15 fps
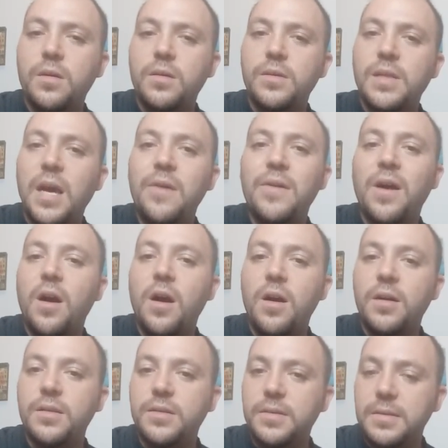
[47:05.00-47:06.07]

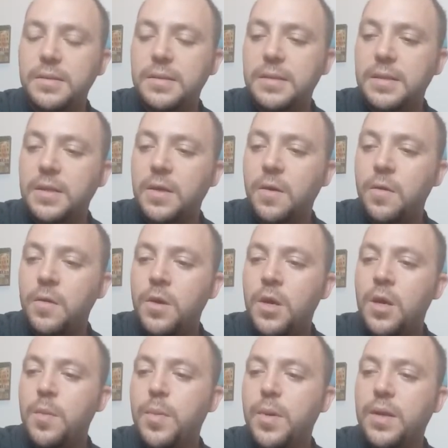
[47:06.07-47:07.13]
downhearted,
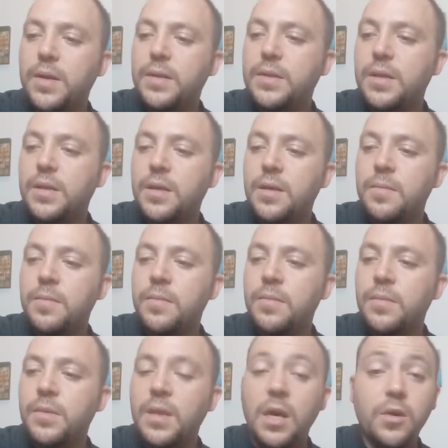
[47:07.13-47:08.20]
but
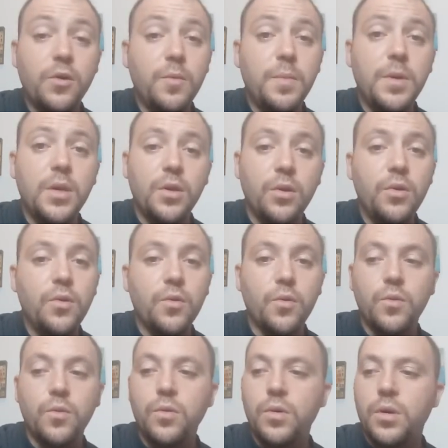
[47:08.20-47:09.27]
that could be you,
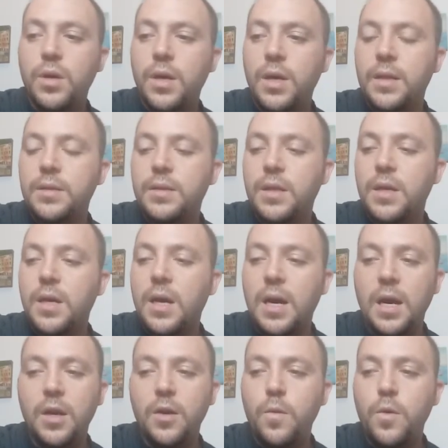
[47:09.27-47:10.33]
and
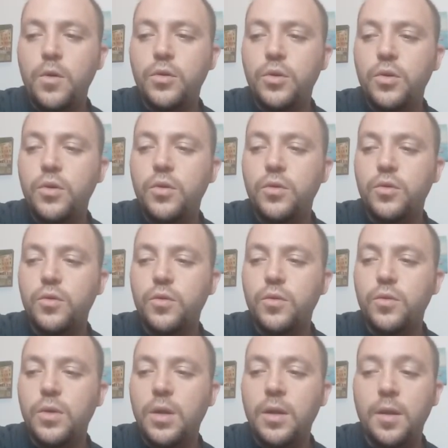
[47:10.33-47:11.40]
I don't want you
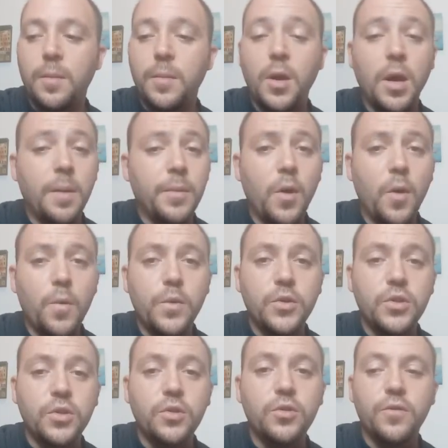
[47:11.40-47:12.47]
to. I'm not
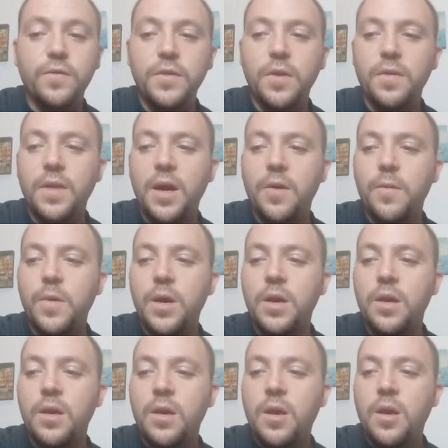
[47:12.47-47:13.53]
wishing you to feel that
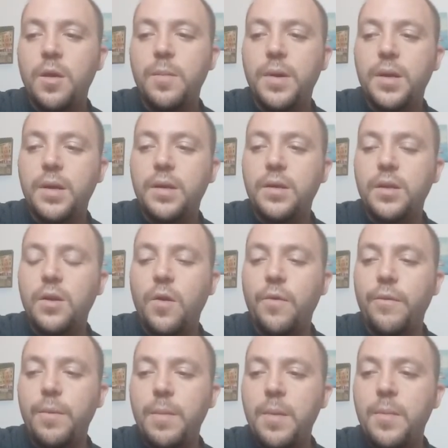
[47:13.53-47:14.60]
way, but
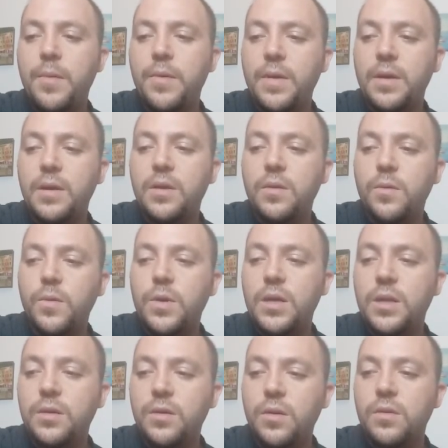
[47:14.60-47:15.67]
remember that we
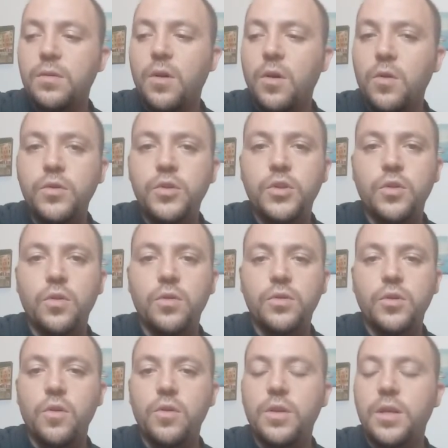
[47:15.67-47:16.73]
can also
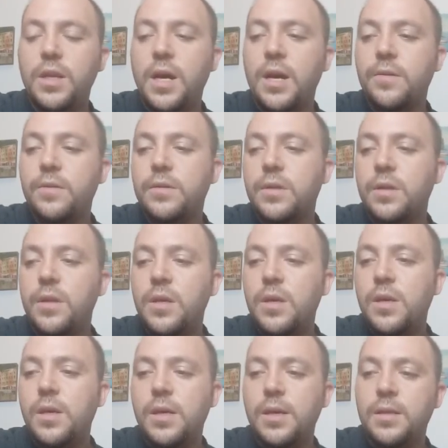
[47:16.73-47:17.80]
talk it out,
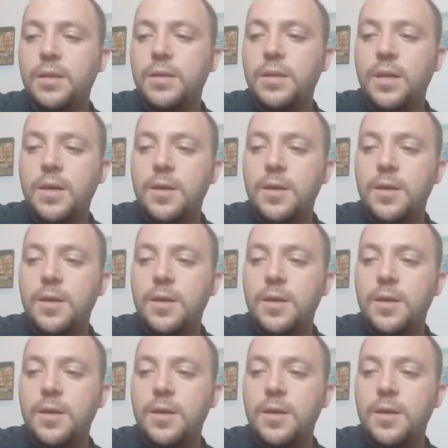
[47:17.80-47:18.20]
and